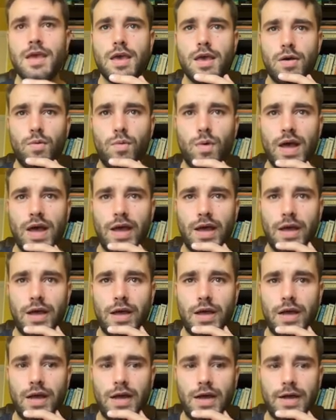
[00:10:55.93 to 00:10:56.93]

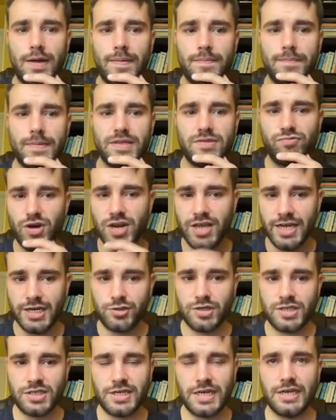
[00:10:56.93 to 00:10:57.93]
where it's really
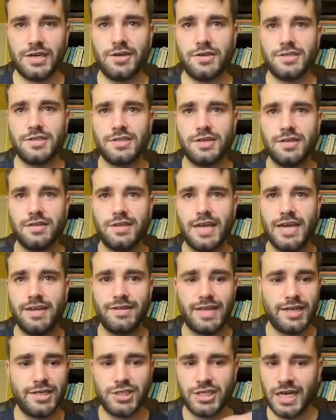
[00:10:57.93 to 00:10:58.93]
interesting because
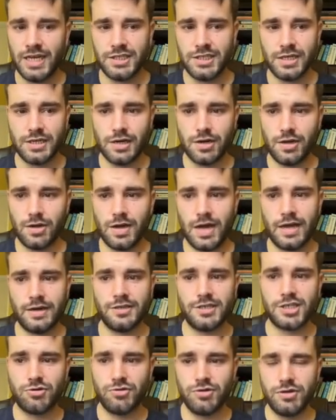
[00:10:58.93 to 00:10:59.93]
they changed it a lot, and
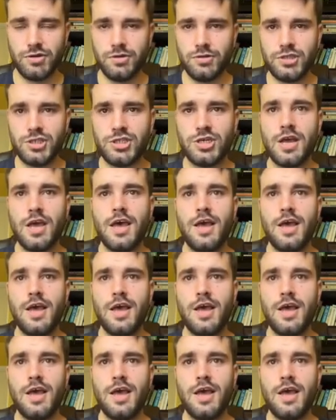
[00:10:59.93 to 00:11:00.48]
Scrooge,